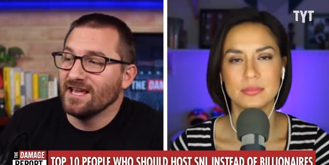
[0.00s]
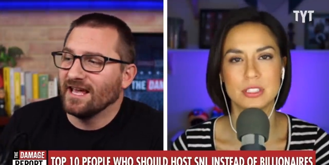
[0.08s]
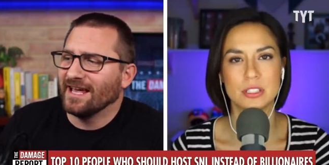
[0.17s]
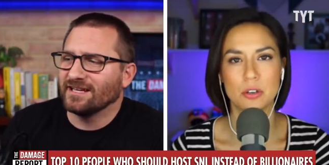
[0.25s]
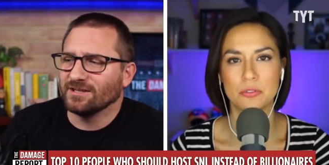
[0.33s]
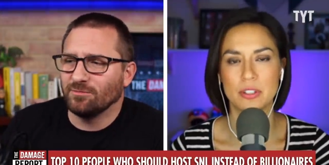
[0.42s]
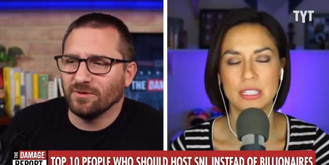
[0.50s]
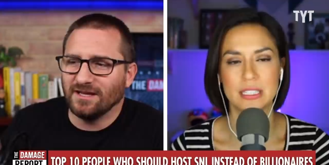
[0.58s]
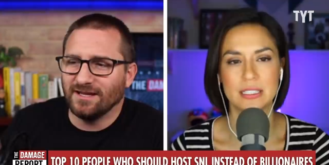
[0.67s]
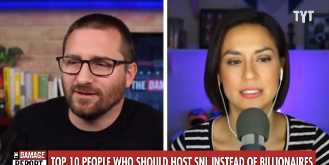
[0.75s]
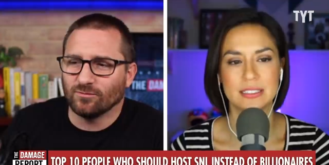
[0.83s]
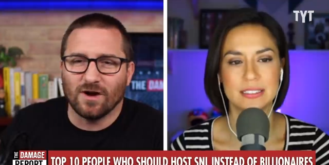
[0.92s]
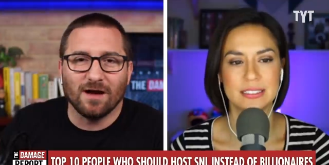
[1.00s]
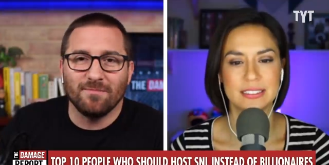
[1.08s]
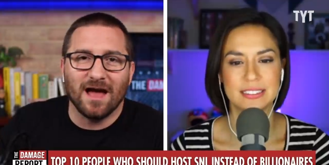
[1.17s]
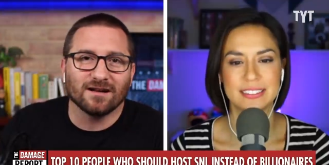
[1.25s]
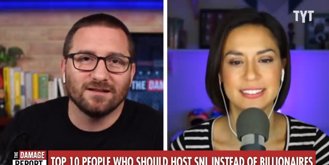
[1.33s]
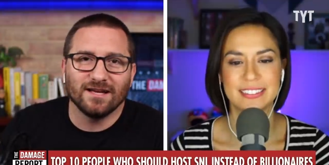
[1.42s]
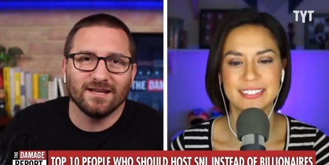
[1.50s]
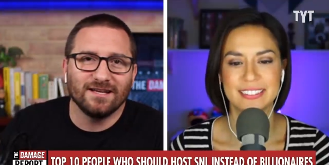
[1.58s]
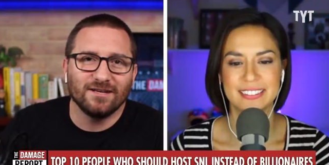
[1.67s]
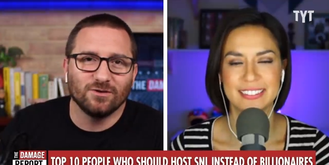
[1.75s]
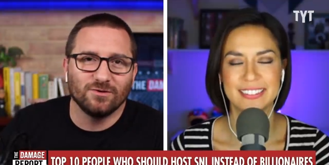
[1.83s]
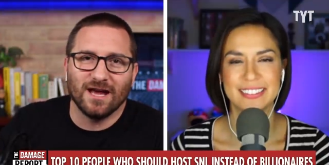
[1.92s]
Speaker 1: It so could funny. be Rob
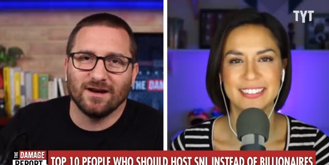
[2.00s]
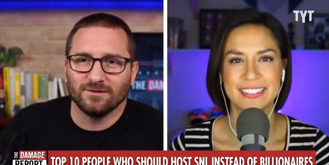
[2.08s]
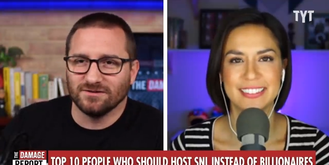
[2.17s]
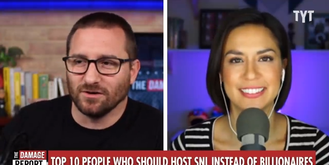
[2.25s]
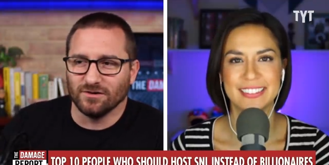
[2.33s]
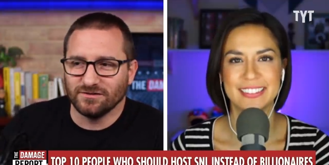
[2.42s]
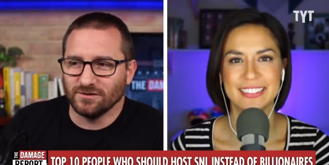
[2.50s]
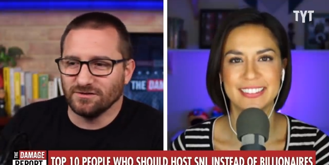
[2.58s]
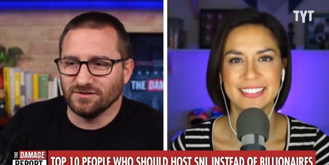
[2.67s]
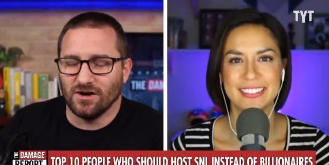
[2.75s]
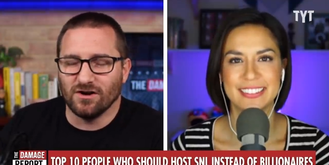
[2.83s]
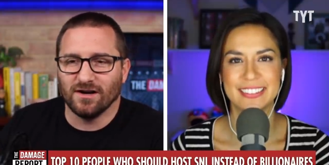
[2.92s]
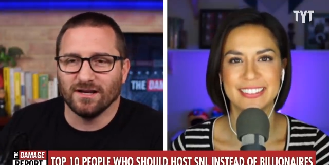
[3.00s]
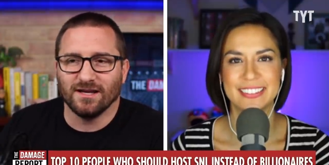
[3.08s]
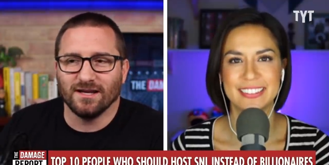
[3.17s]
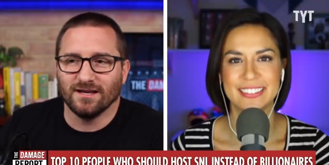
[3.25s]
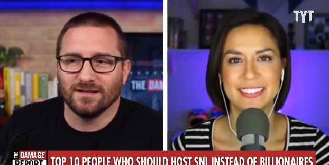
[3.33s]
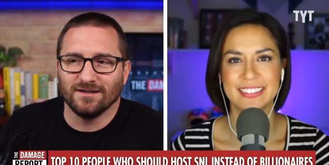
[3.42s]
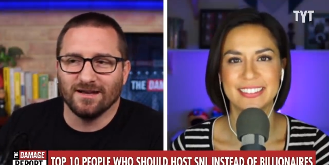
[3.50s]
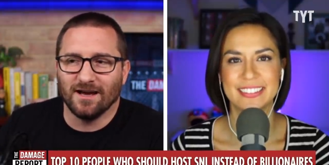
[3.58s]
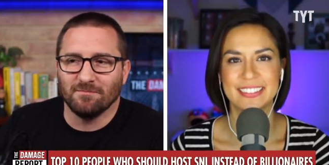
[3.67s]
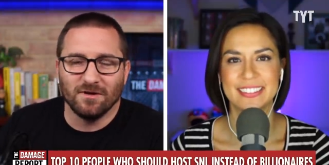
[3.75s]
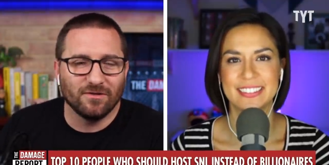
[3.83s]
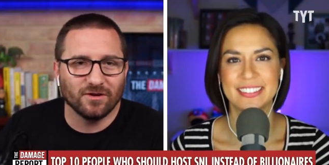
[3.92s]
McElhenney, who now is also starring in
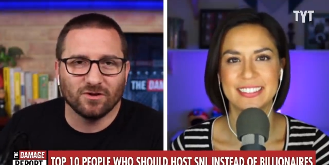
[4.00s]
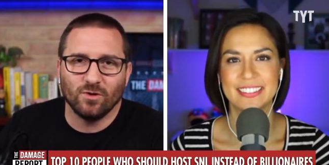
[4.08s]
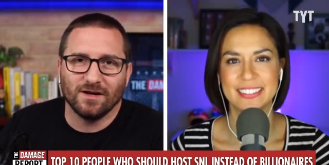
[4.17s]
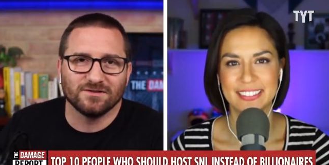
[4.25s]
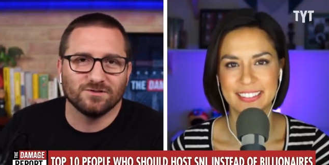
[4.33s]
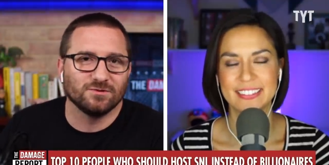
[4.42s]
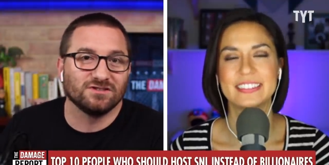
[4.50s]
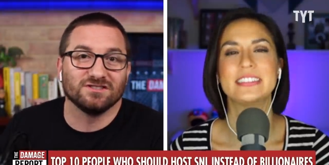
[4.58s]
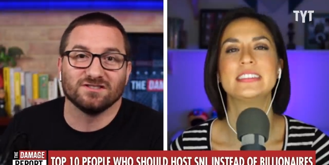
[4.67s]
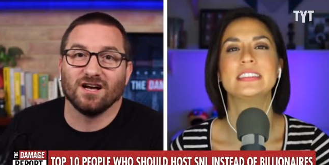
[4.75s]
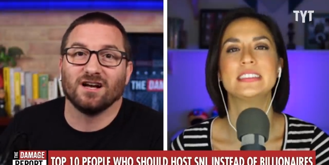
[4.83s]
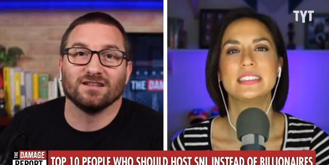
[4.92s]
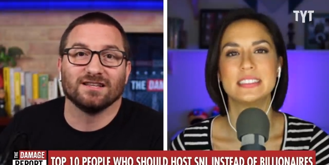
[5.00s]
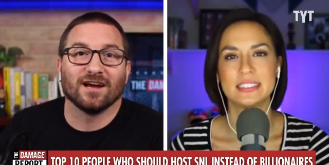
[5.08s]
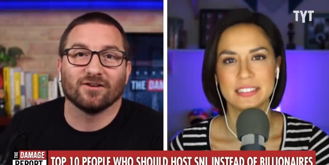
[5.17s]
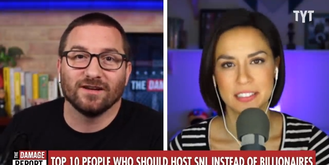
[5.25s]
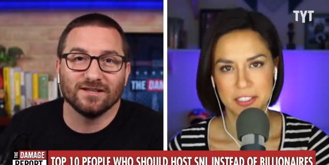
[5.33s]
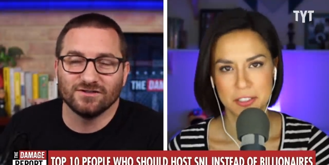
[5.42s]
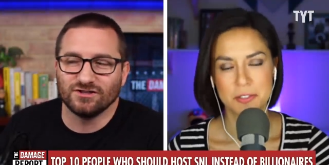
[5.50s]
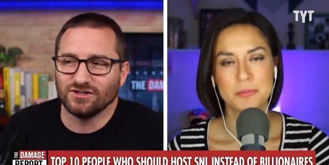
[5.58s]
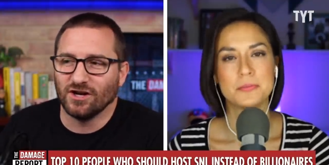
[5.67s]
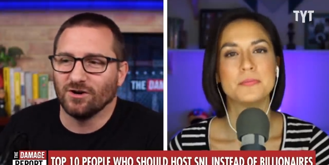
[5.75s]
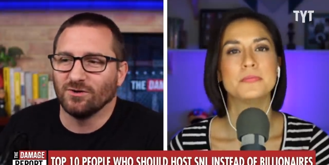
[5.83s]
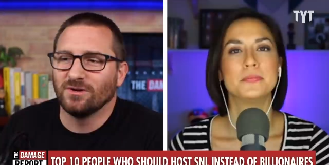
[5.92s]
uh, Mythic Quest, which is a hilarious
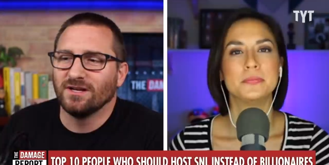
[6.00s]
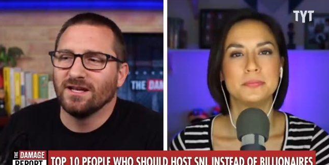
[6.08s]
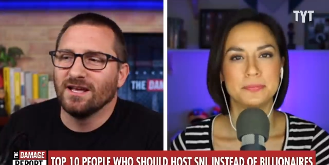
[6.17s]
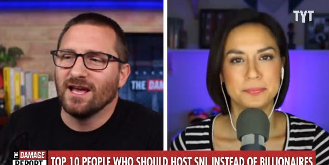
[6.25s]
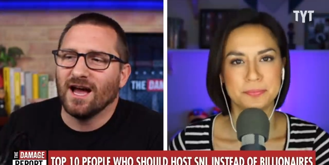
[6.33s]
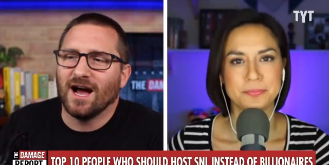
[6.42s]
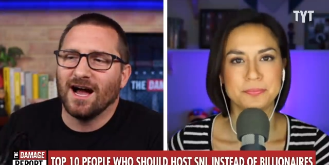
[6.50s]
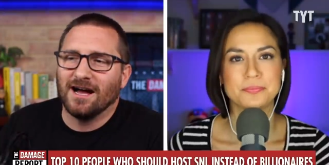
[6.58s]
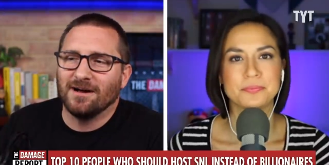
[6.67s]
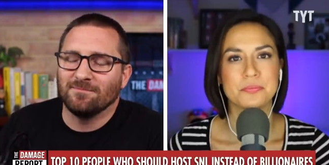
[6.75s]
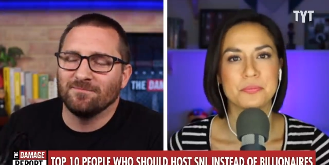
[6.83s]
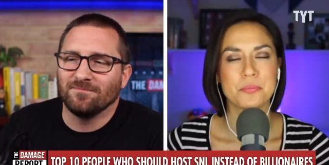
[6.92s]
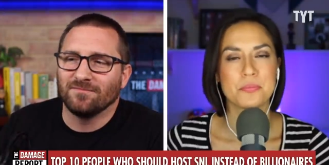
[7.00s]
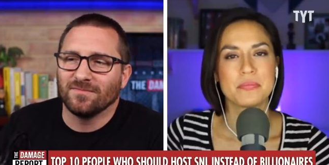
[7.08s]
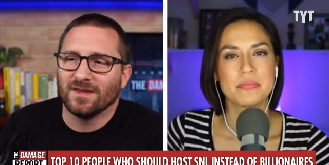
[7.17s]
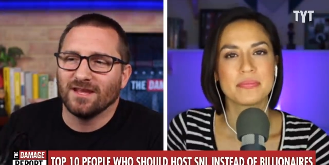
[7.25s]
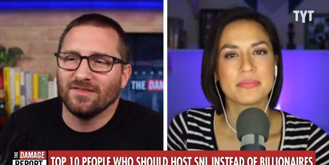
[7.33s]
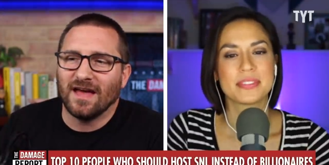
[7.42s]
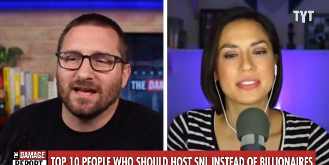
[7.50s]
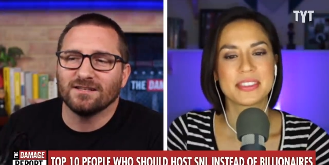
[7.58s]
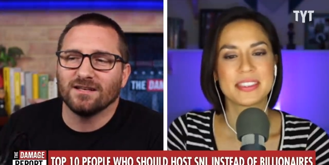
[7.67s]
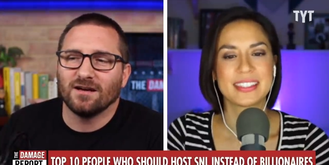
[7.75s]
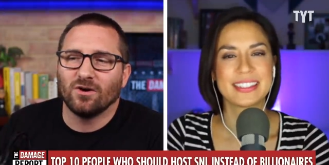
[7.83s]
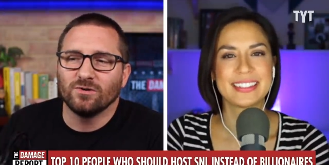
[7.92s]
show. Um, that
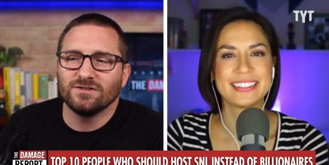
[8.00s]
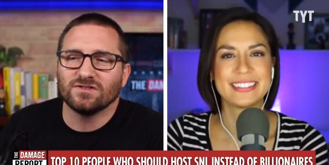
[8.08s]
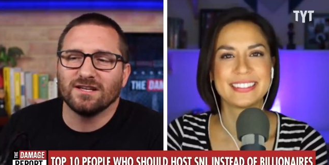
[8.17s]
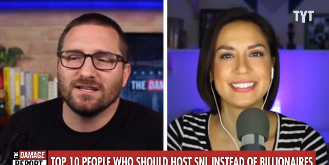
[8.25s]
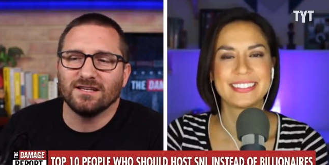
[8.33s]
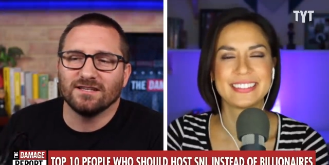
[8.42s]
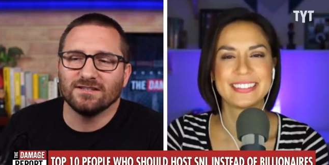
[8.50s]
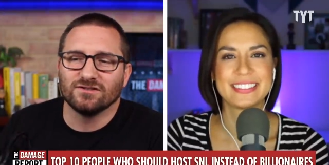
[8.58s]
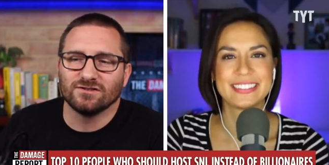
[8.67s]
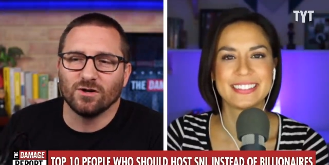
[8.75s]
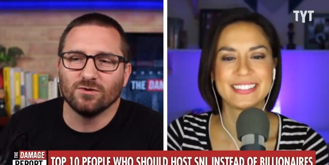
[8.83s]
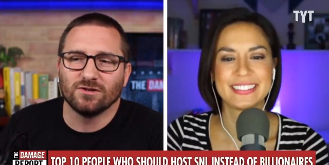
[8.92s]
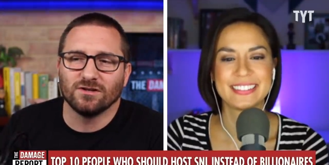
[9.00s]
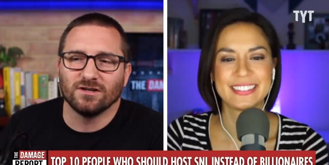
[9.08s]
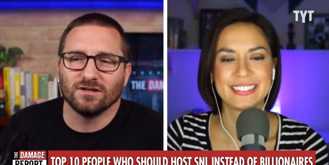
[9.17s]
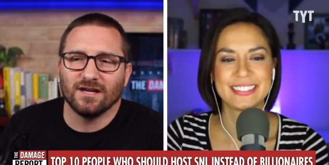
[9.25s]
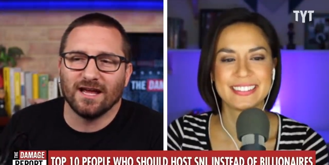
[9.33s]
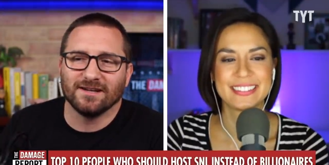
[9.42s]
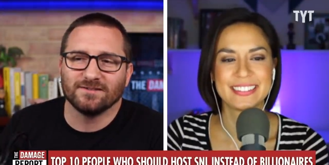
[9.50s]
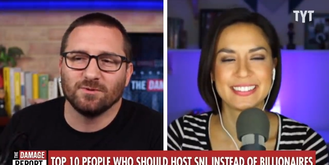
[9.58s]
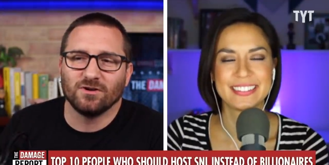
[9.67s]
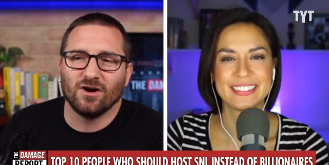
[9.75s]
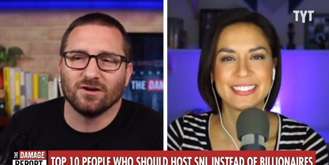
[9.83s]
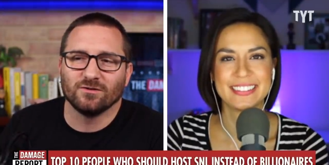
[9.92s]
Always Sunny is so good and has
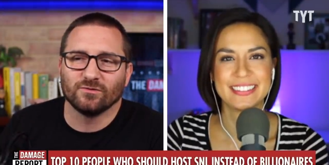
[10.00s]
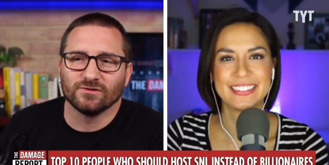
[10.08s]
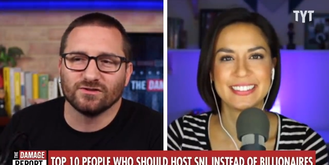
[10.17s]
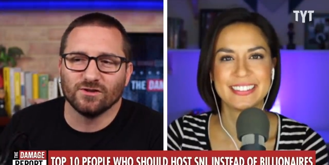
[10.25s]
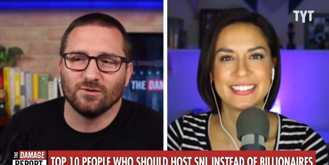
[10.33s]
been on for so